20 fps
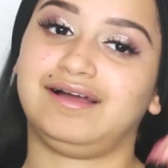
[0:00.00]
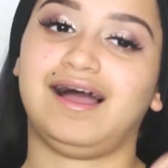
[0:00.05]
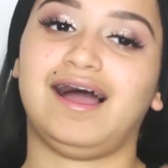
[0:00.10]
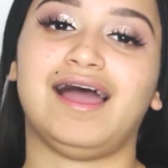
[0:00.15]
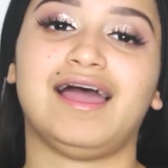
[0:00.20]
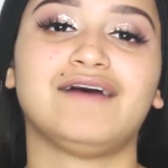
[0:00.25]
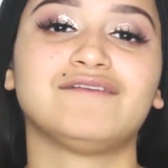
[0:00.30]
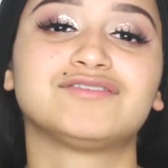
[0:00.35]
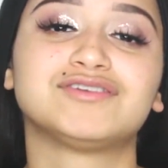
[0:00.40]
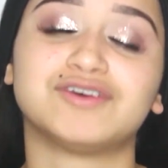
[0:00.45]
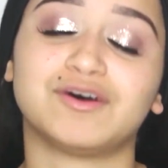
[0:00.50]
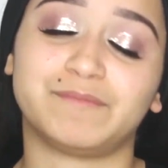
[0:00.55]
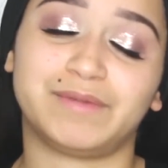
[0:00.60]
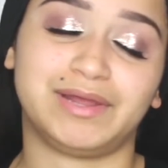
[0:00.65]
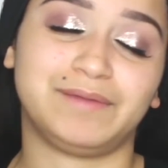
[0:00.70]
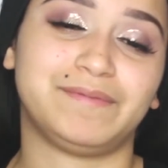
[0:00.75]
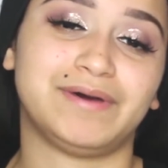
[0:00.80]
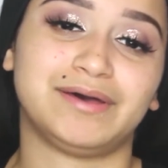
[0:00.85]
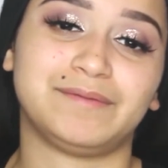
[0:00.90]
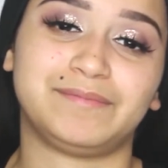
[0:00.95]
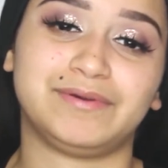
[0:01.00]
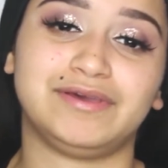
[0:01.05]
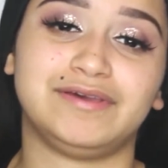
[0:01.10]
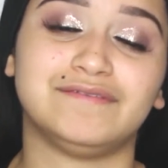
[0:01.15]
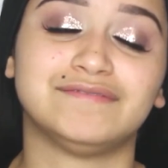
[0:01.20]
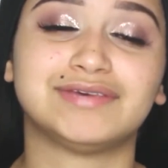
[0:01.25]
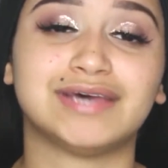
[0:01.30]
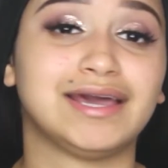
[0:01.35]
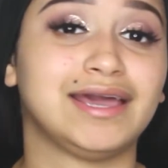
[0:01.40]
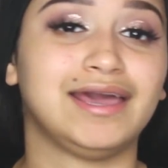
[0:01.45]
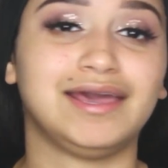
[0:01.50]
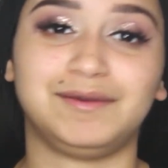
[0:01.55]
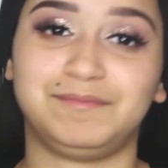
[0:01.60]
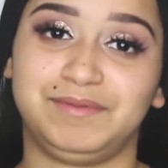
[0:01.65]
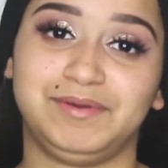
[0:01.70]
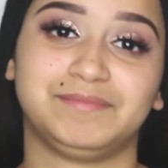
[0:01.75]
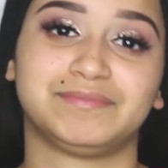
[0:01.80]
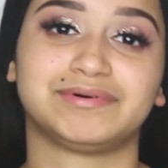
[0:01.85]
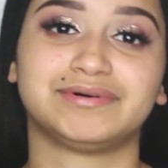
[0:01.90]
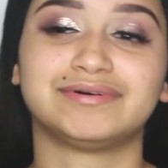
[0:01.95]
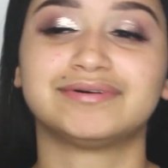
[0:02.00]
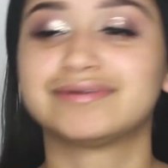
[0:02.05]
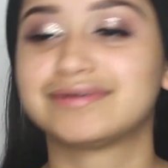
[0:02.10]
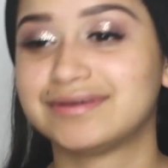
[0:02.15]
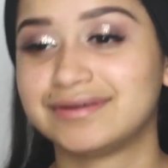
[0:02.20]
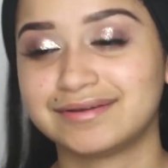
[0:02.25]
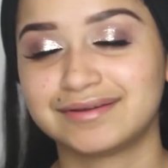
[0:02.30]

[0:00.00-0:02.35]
I have so many pet peeves. I hate people.